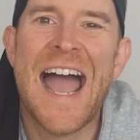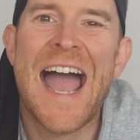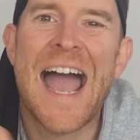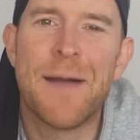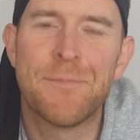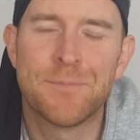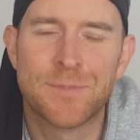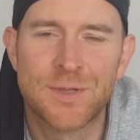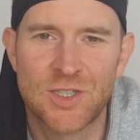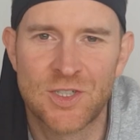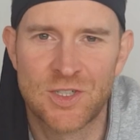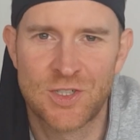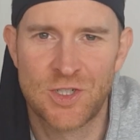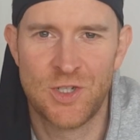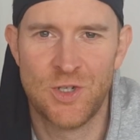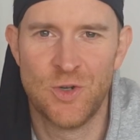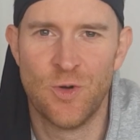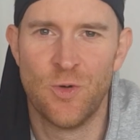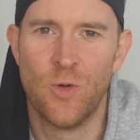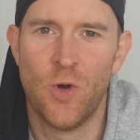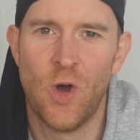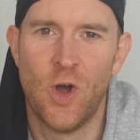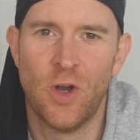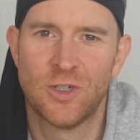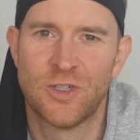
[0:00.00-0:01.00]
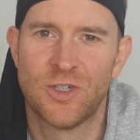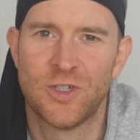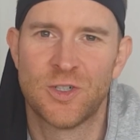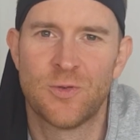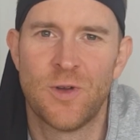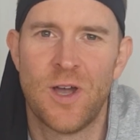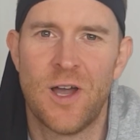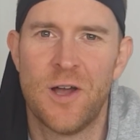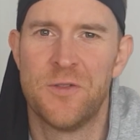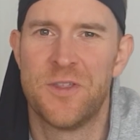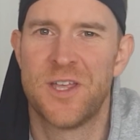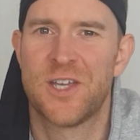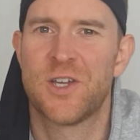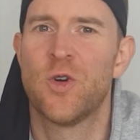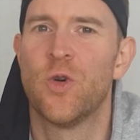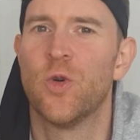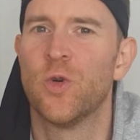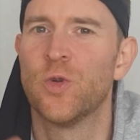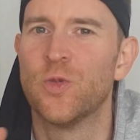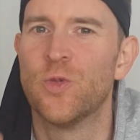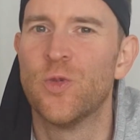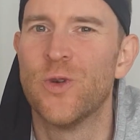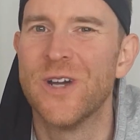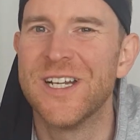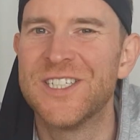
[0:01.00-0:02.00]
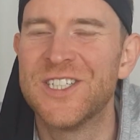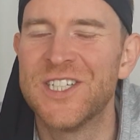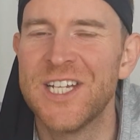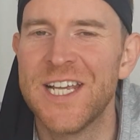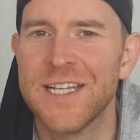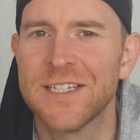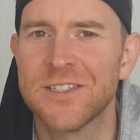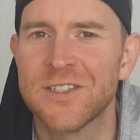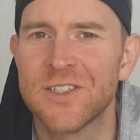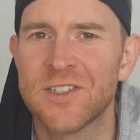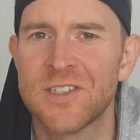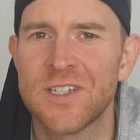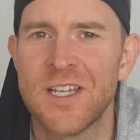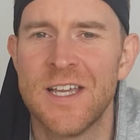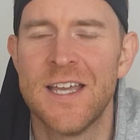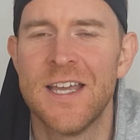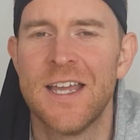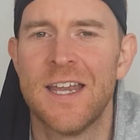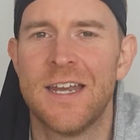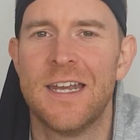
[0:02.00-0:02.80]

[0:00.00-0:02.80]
apps to your watch as well. They're called widgets.